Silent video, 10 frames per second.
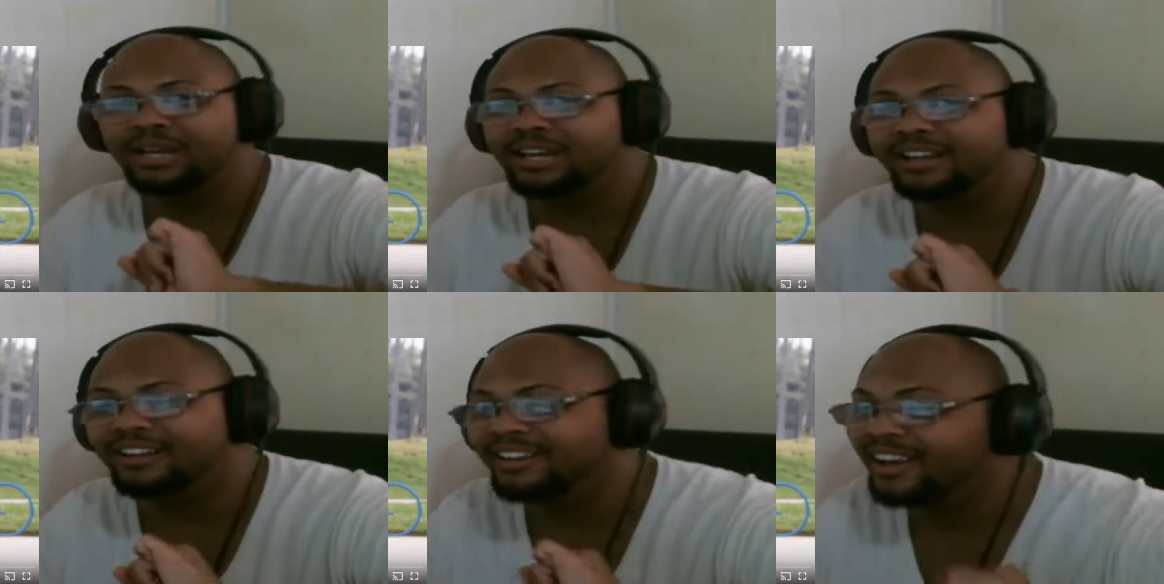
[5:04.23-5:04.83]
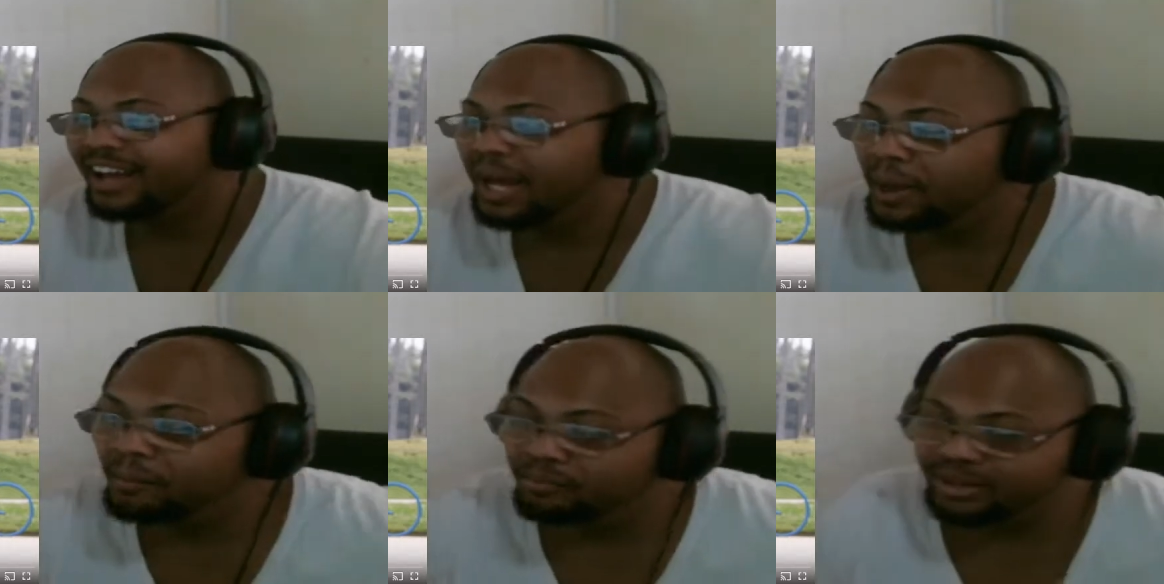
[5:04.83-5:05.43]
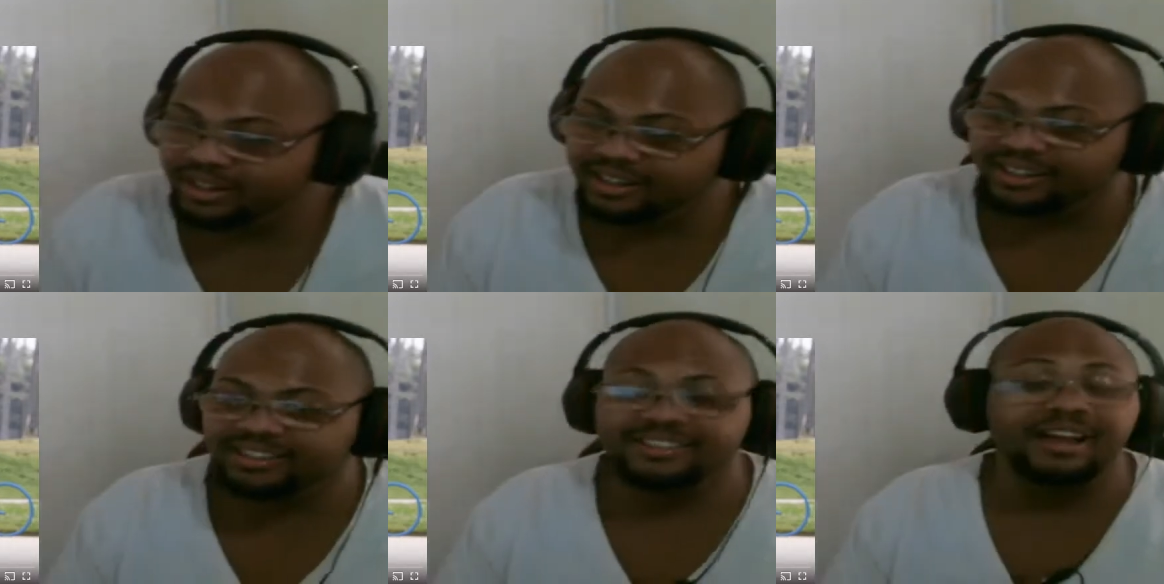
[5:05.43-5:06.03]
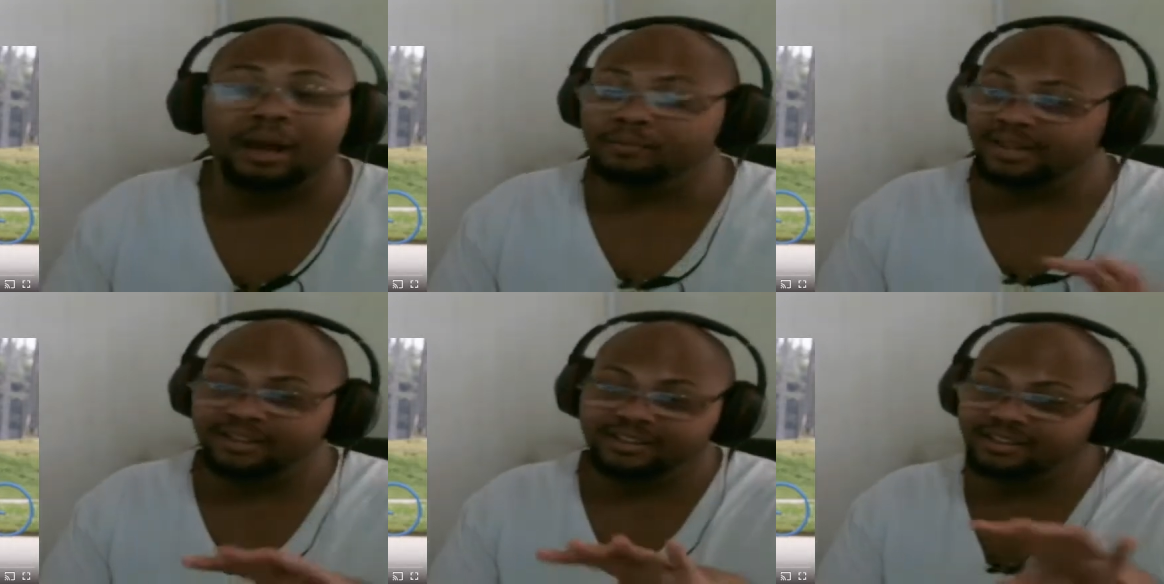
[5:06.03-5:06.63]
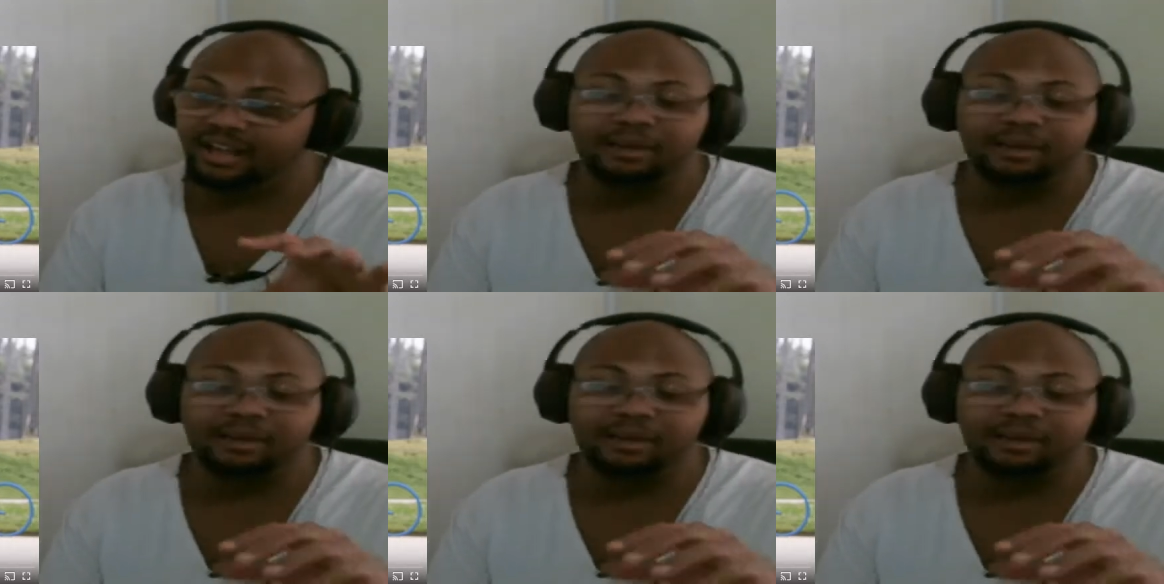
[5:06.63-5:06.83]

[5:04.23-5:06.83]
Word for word: bit. But yeah, I mean,